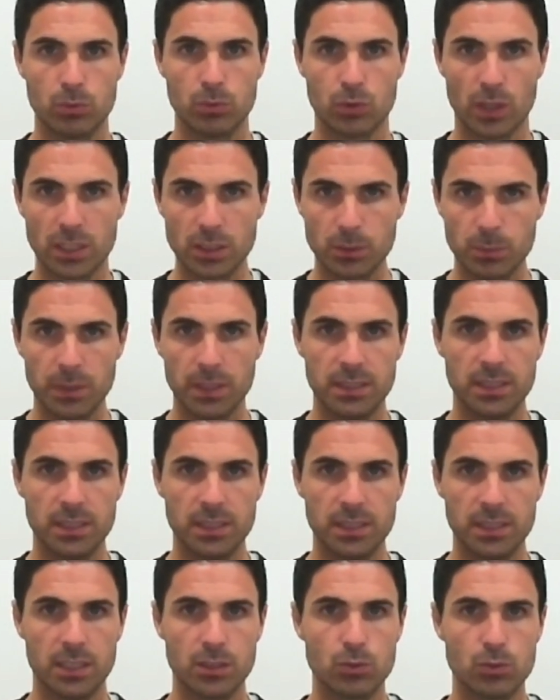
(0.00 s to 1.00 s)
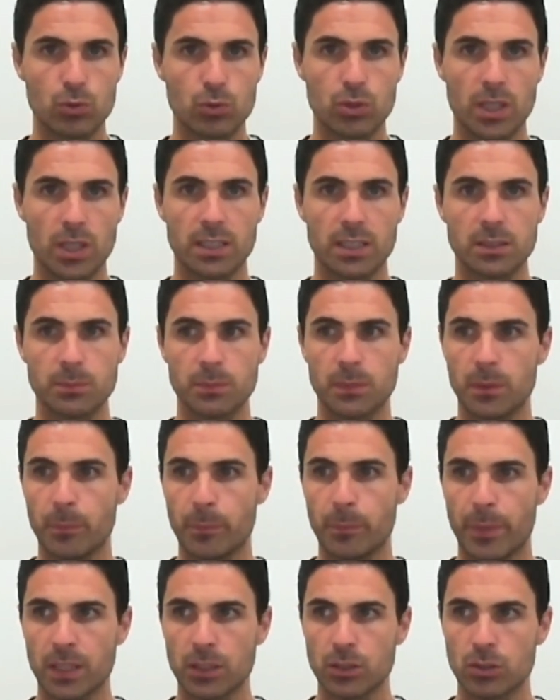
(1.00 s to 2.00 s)
transmit this enthusiasm and
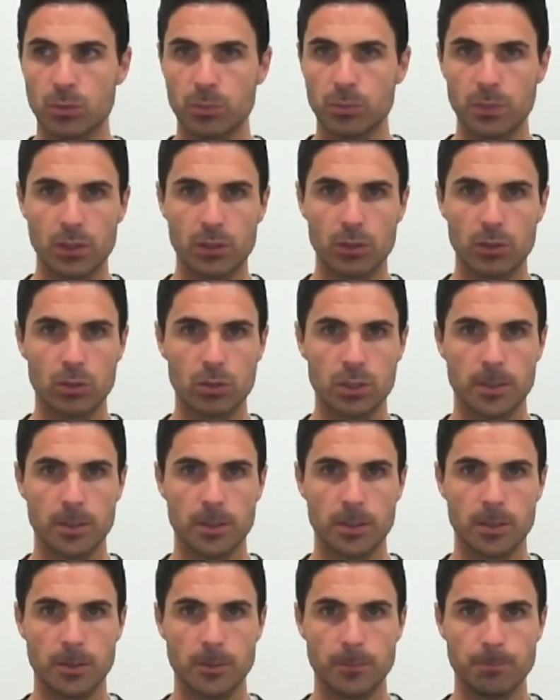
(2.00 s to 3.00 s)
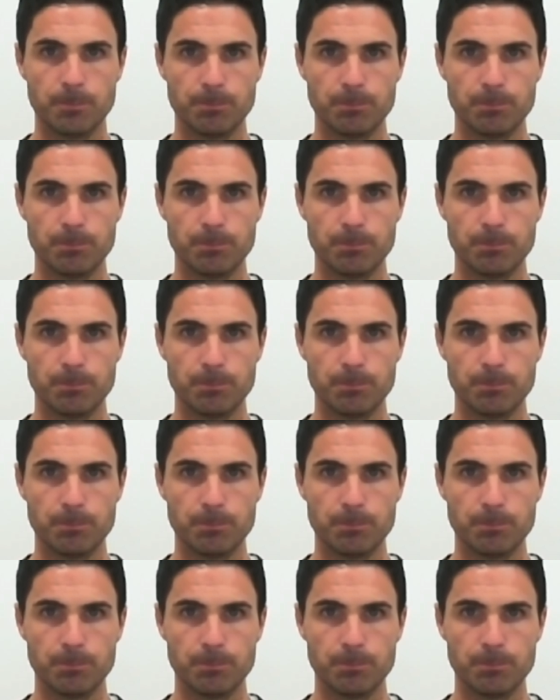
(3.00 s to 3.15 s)
passion, because there are